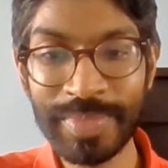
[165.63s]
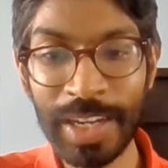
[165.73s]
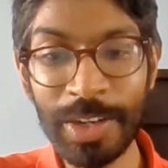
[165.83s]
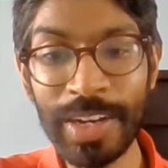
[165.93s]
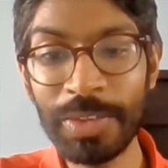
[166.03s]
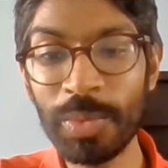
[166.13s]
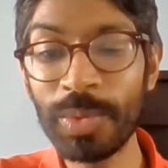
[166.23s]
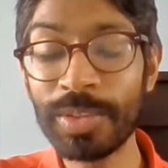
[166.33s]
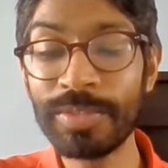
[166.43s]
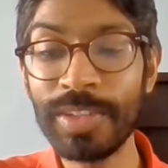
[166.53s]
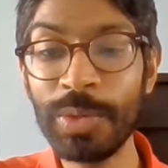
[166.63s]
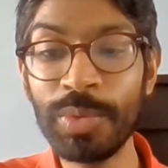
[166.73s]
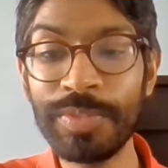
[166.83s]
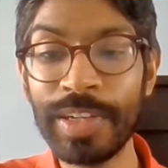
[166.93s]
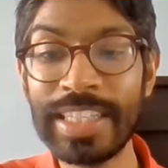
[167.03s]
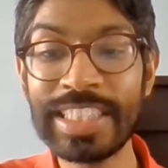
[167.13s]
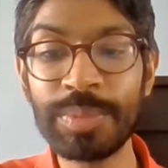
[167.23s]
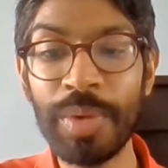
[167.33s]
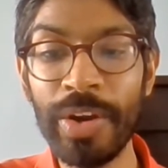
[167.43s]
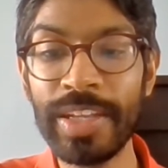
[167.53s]
no, he would feel
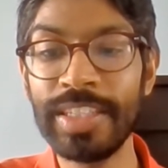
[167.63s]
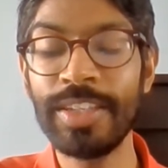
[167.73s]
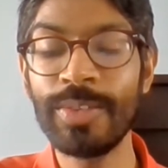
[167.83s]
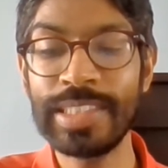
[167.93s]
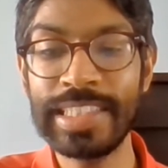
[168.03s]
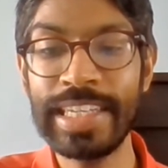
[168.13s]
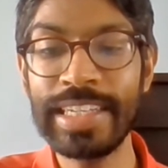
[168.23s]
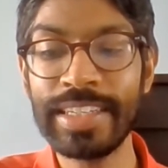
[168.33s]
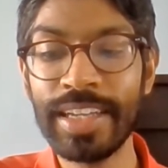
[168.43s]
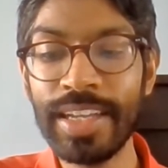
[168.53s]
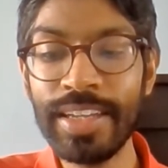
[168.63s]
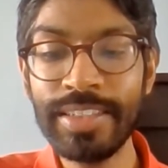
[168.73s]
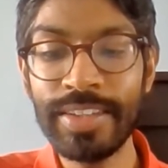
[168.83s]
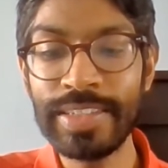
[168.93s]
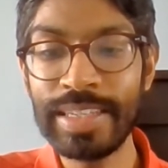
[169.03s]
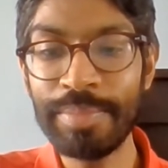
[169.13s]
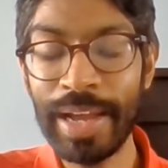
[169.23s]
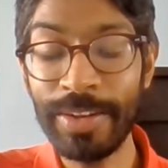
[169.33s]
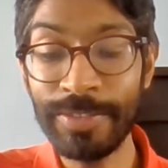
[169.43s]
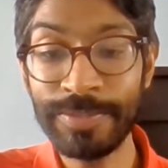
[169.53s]
inspired, seeing the
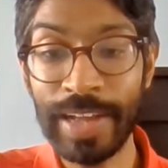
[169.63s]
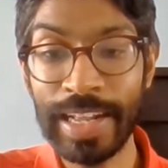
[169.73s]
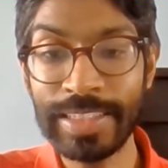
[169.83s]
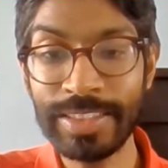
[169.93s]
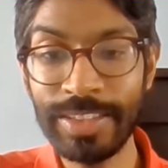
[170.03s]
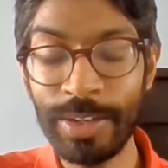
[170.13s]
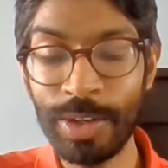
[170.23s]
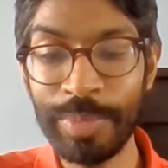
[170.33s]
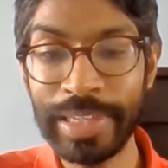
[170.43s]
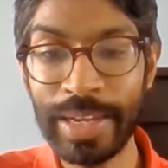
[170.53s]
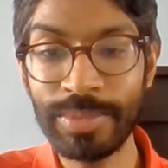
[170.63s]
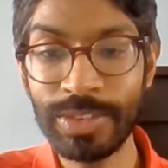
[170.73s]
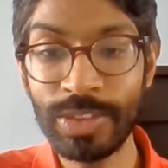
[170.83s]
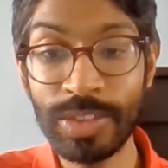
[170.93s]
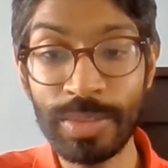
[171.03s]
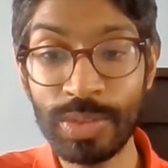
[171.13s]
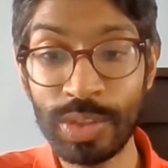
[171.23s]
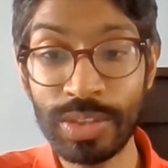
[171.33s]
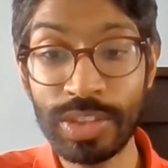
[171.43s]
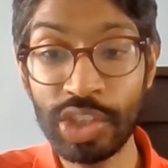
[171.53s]
amount of fans coming out
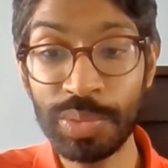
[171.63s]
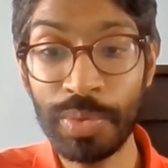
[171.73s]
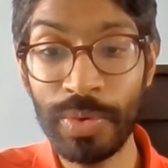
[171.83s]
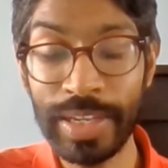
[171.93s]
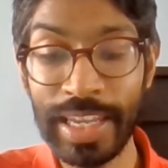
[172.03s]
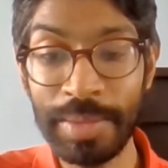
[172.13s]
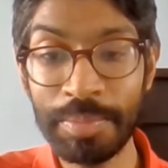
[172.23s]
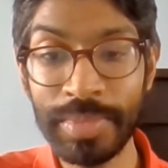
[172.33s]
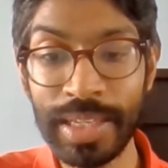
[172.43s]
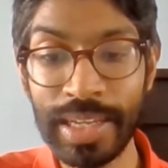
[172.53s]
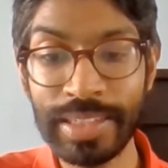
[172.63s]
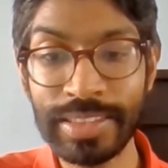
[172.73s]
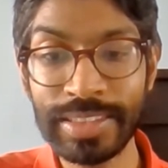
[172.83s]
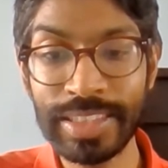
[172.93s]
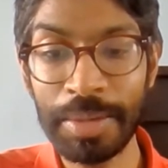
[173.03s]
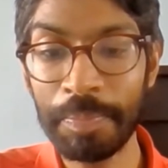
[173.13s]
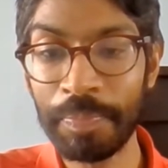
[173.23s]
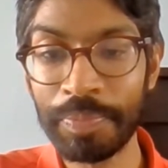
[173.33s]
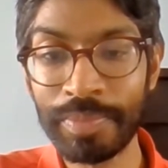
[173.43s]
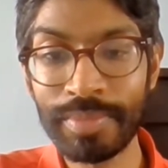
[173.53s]
to support him, and
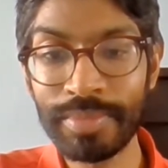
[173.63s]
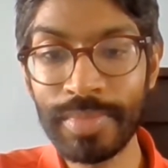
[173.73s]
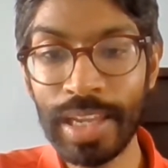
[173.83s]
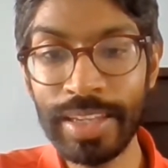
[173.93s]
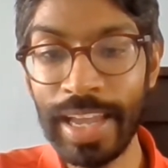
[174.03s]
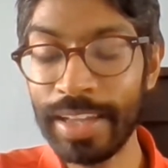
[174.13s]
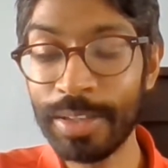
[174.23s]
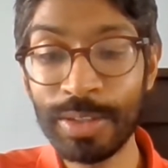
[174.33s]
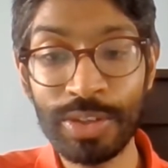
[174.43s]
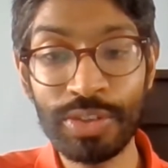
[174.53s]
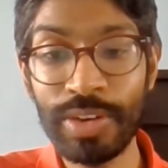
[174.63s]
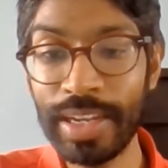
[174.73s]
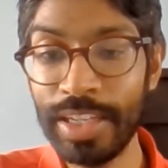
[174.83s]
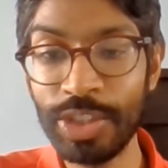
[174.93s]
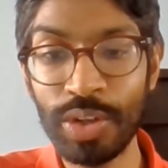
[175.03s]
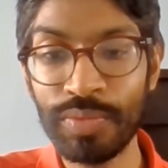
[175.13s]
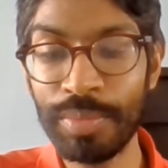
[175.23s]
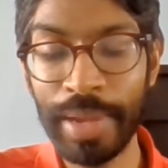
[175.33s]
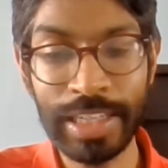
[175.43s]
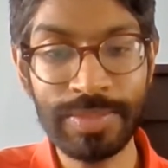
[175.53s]
yeah, cracking job
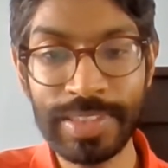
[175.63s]
from Max